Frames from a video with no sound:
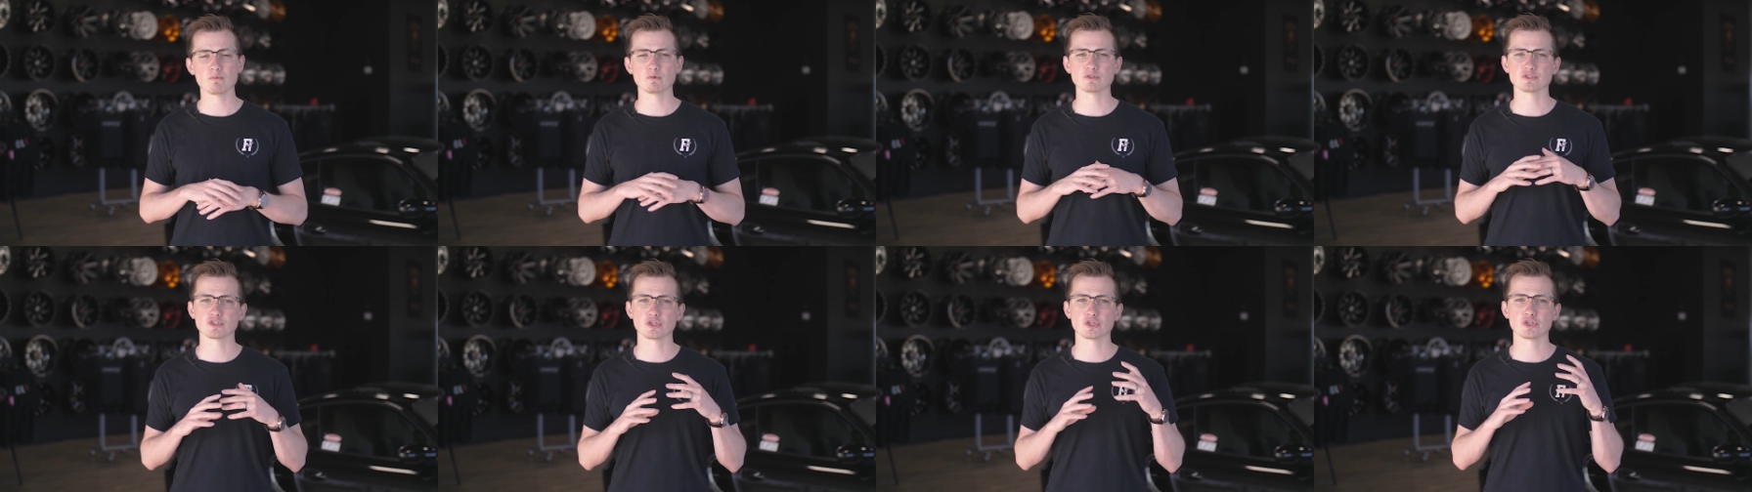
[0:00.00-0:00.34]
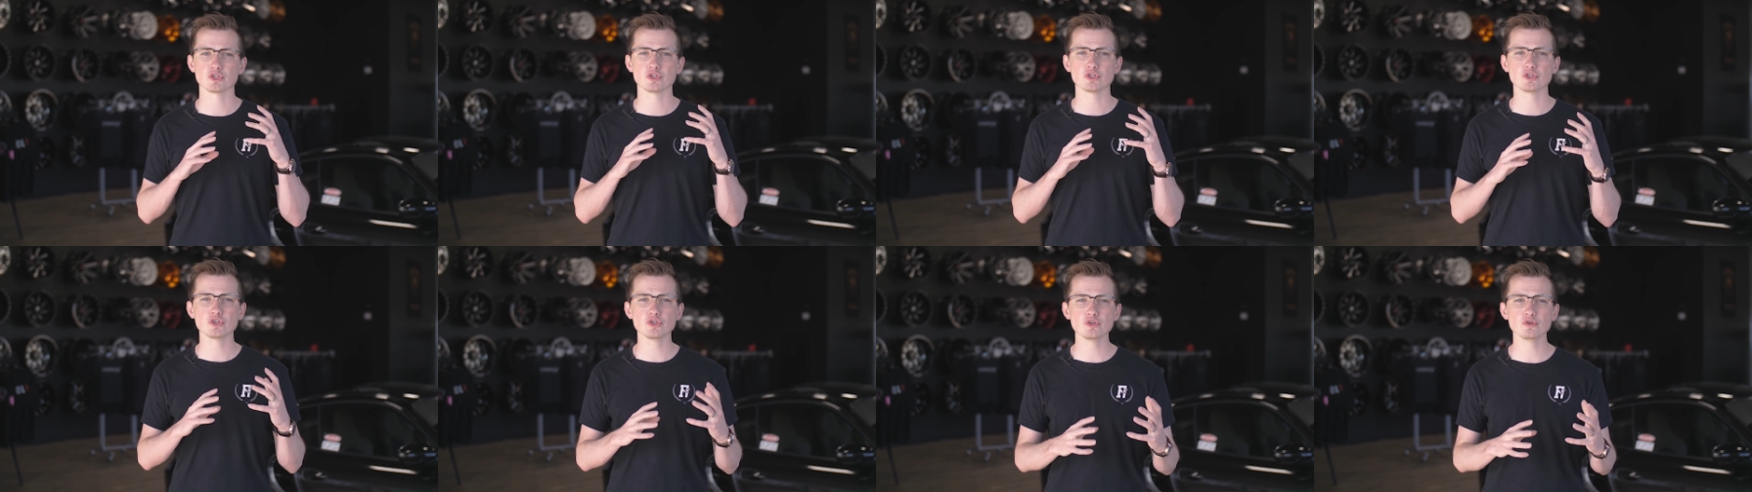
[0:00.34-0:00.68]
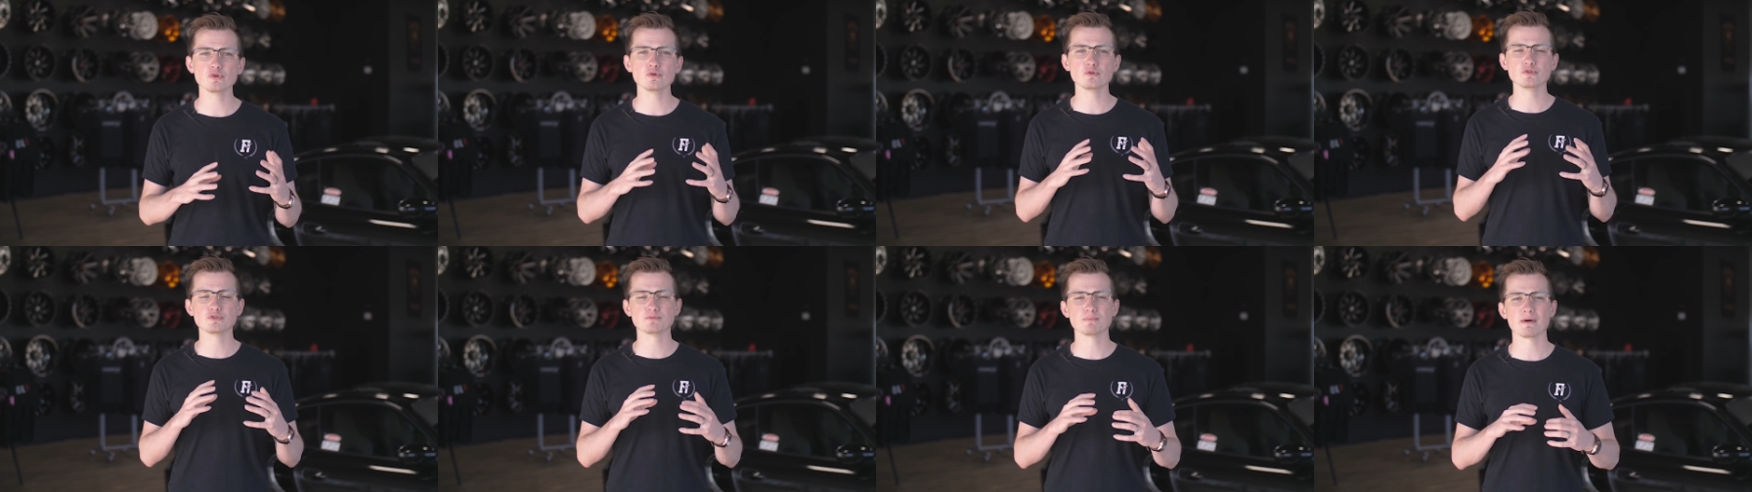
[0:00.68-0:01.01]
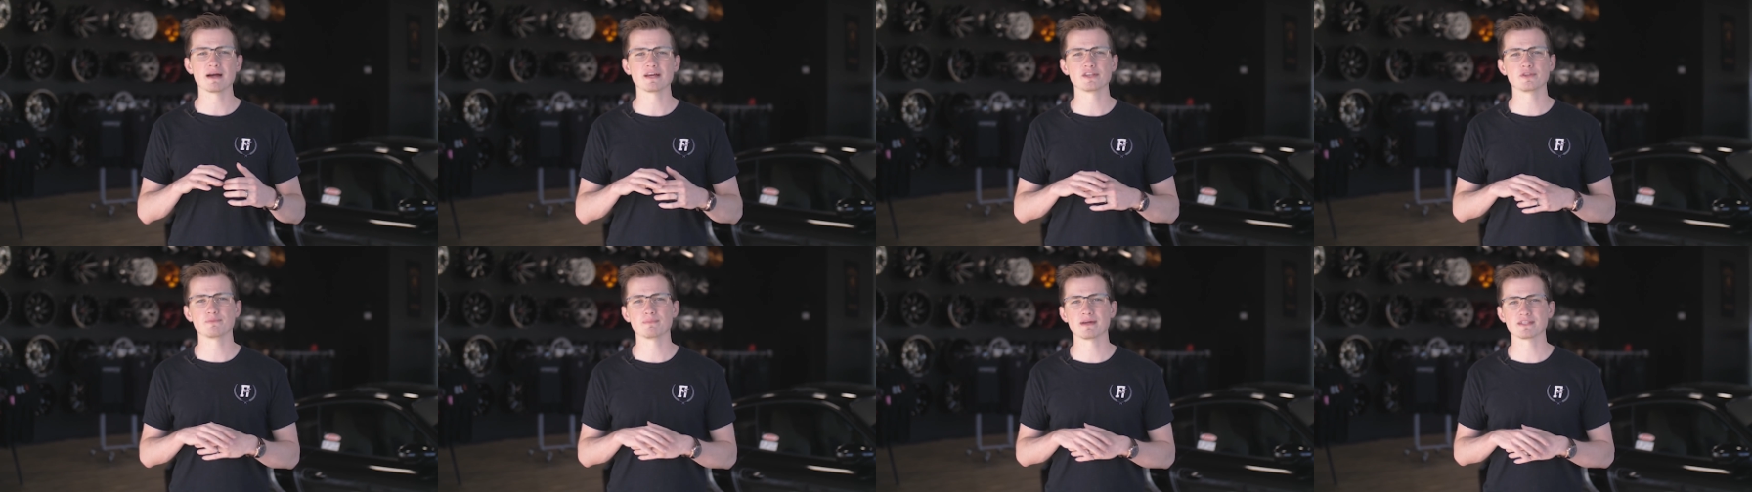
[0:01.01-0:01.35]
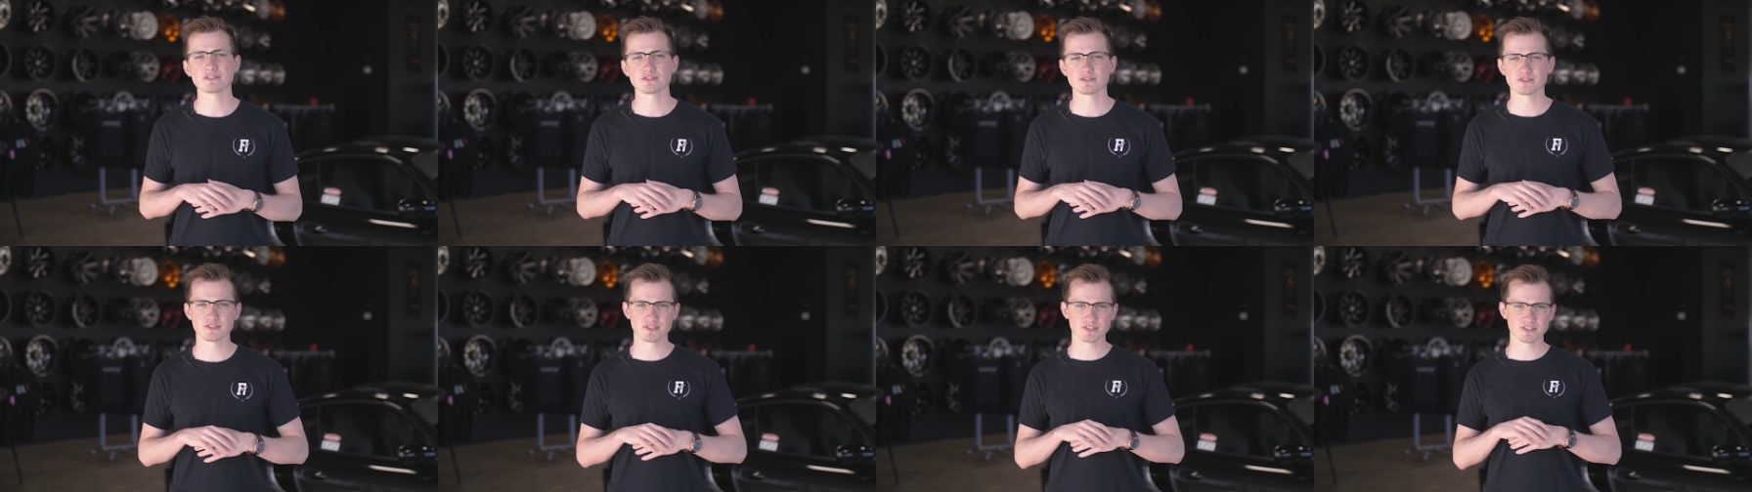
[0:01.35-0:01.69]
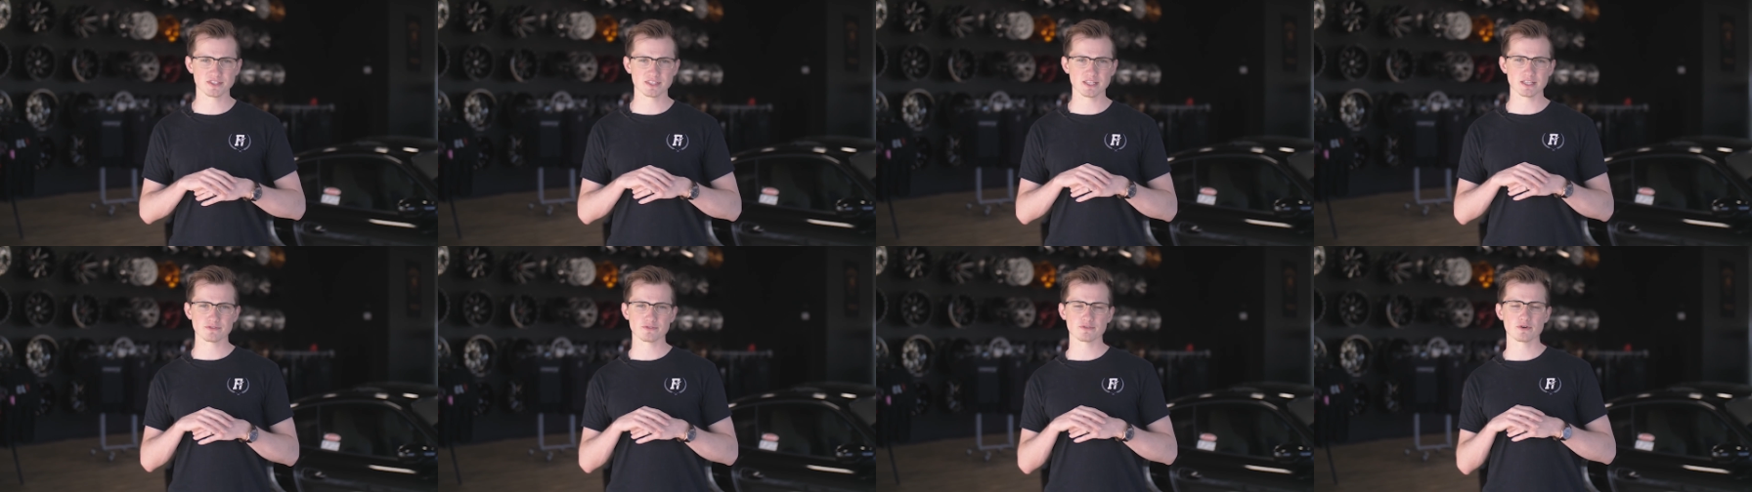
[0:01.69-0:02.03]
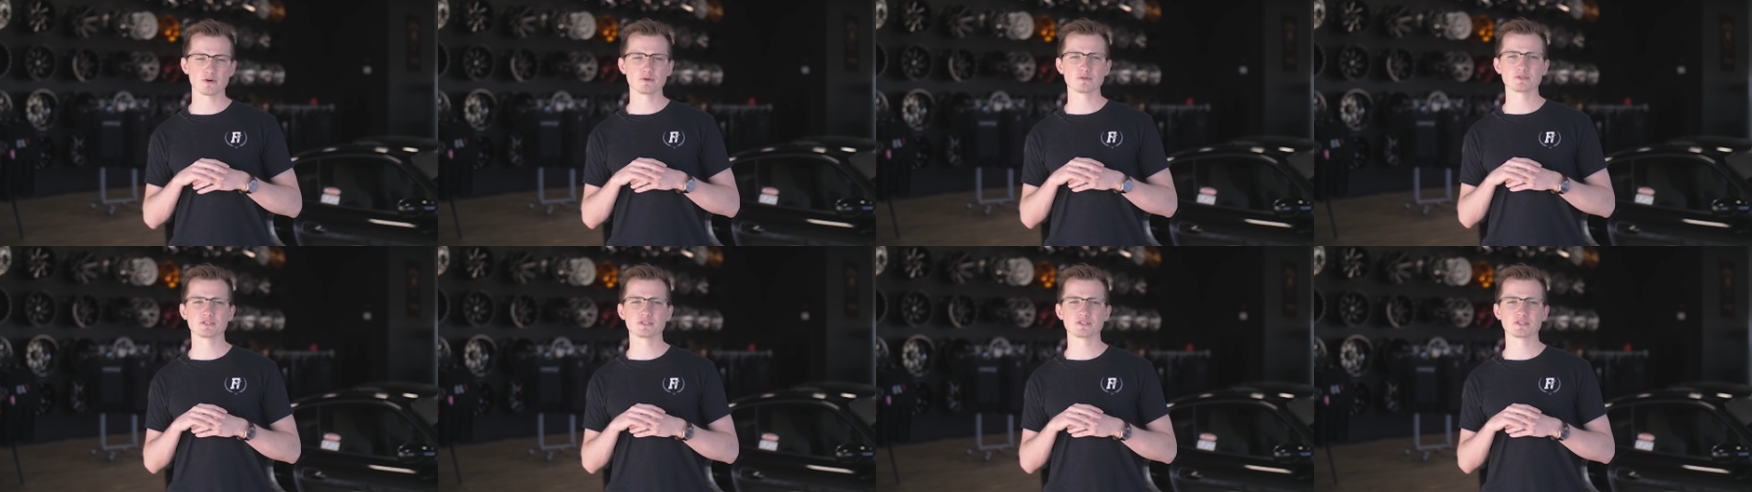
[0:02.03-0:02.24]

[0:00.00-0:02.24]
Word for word: was a huge monumental success for